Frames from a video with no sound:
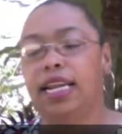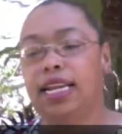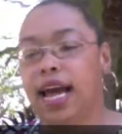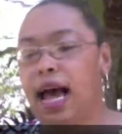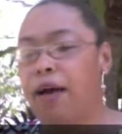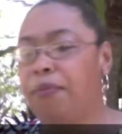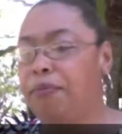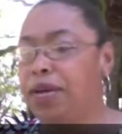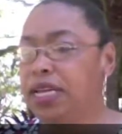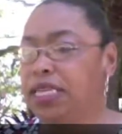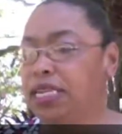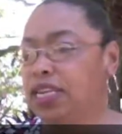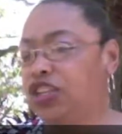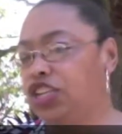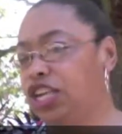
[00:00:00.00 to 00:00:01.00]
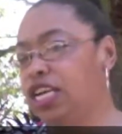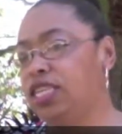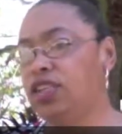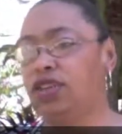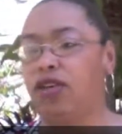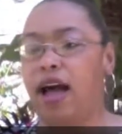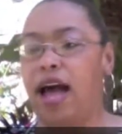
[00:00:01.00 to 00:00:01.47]
Not building
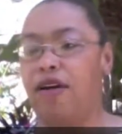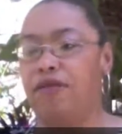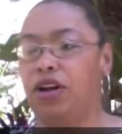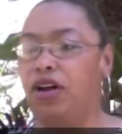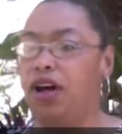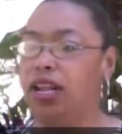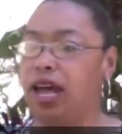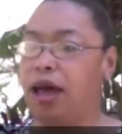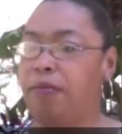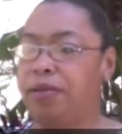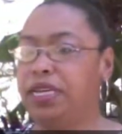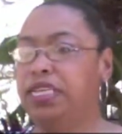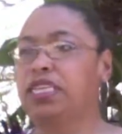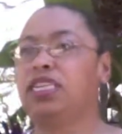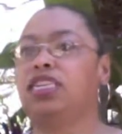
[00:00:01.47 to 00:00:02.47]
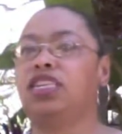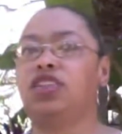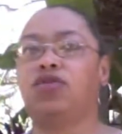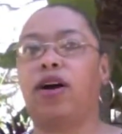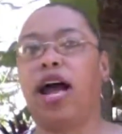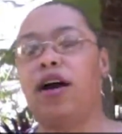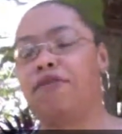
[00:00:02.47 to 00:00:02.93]
just, I have an online
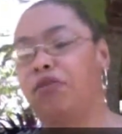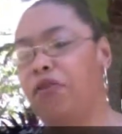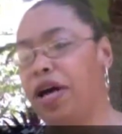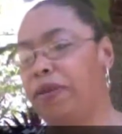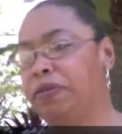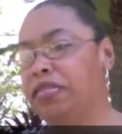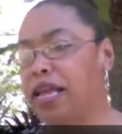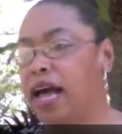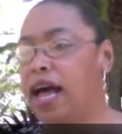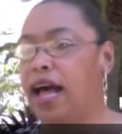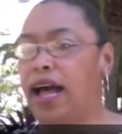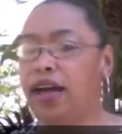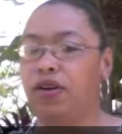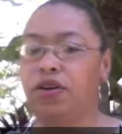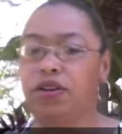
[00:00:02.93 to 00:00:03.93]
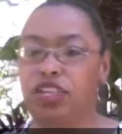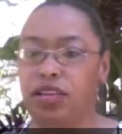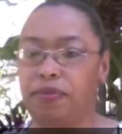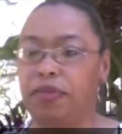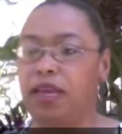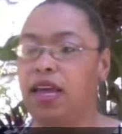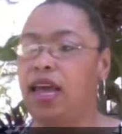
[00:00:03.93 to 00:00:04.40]
business or I have a website or
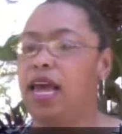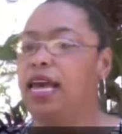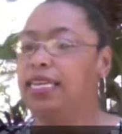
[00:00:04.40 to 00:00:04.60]
something.